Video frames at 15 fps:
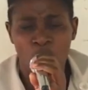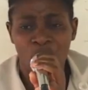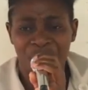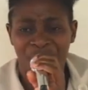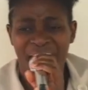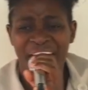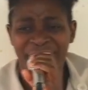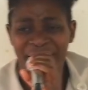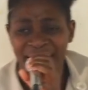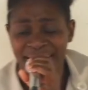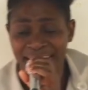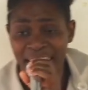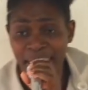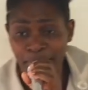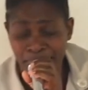all the other
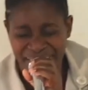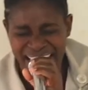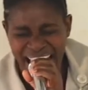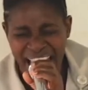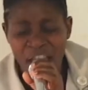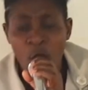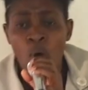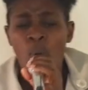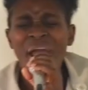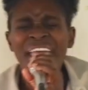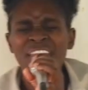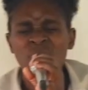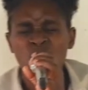names. When